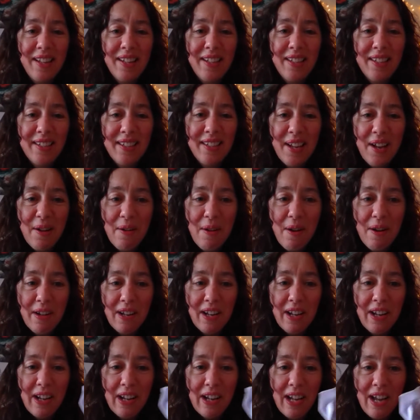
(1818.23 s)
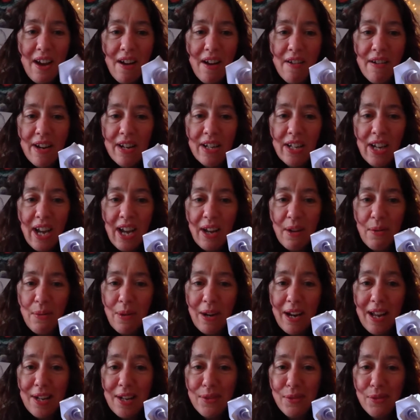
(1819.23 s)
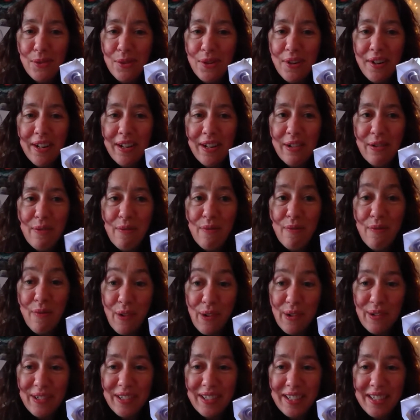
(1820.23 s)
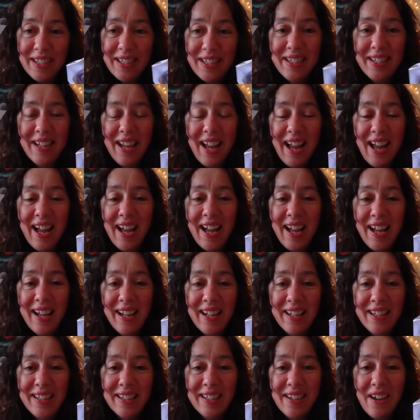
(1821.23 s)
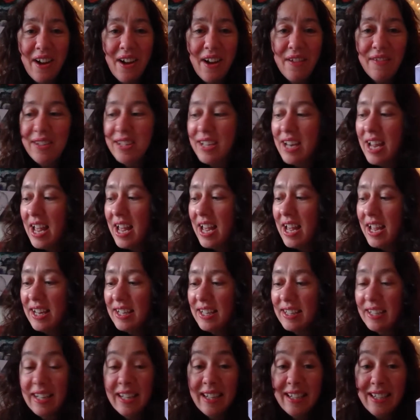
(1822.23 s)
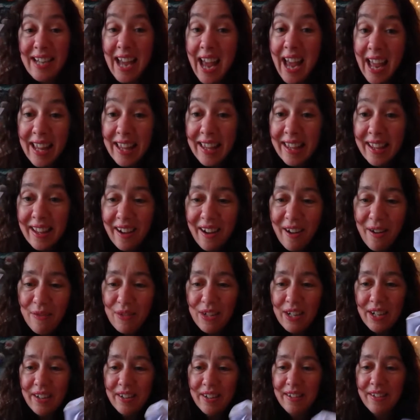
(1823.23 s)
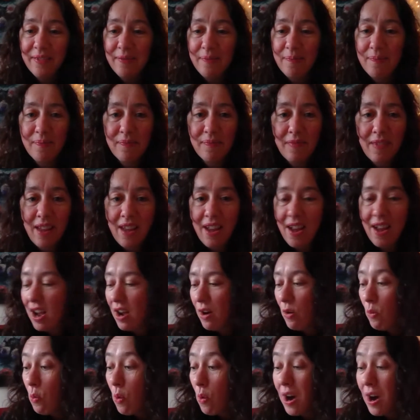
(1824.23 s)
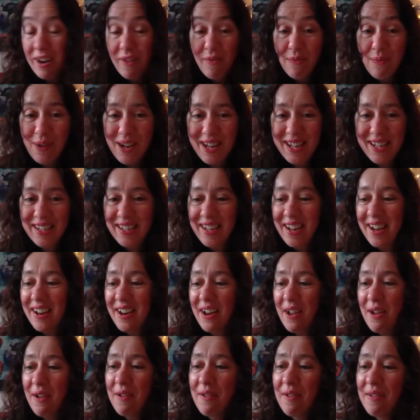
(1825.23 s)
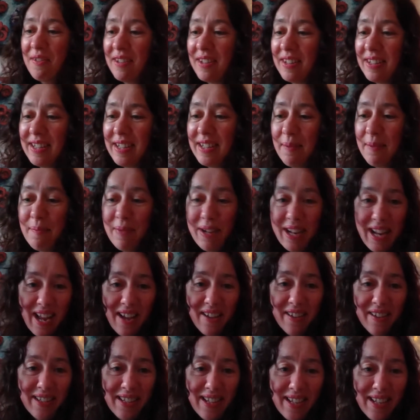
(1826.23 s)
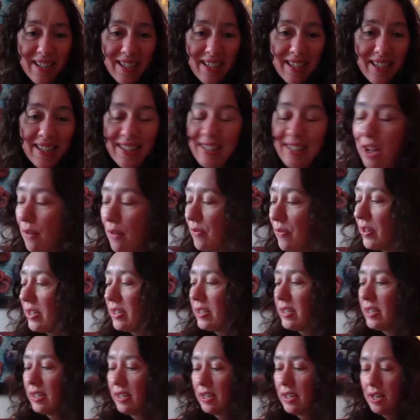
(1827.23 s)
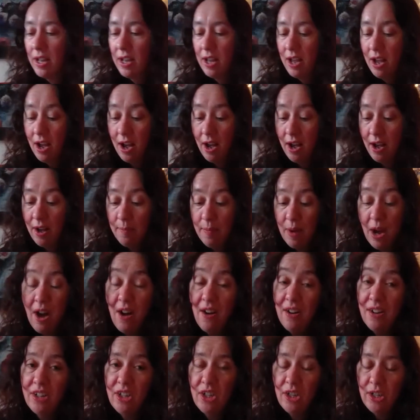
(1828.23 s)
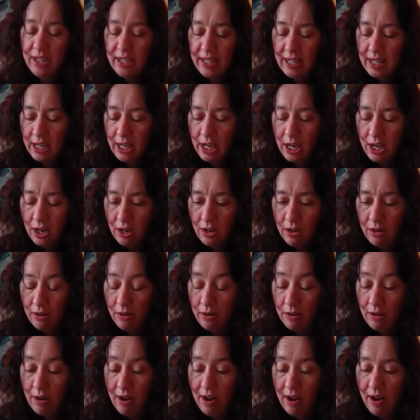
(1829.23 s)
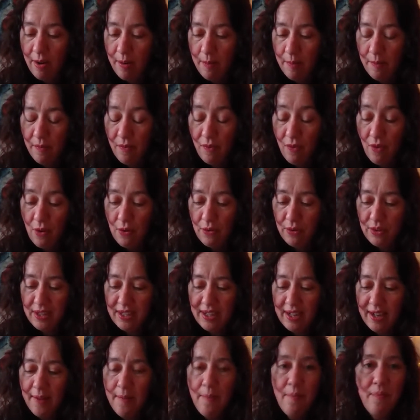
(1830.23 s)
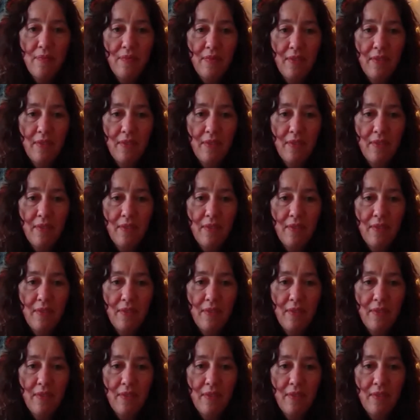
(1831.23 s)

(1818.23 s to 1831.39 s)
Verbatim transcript: So, I'm going to encourage equilateral triangle folds, and I've shared 10 I've done, one of which I know somebody else has discovered um, Argentinian um, folder.